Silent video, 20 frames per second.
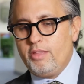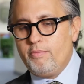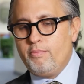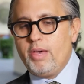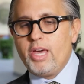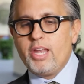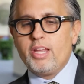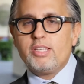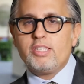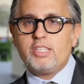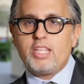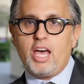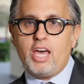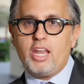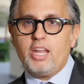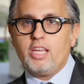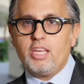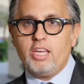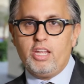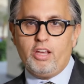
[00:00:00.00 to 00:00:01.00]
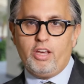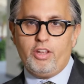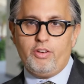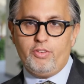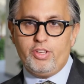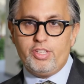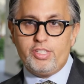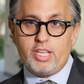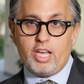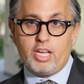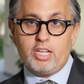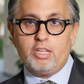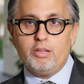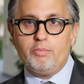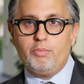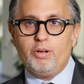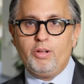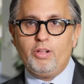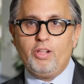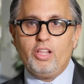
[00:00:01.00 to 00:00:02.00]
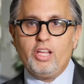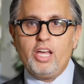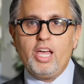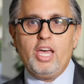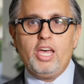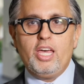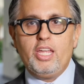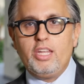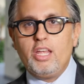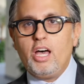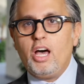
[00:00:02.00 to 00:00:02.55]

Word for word: metastatic and unresectable and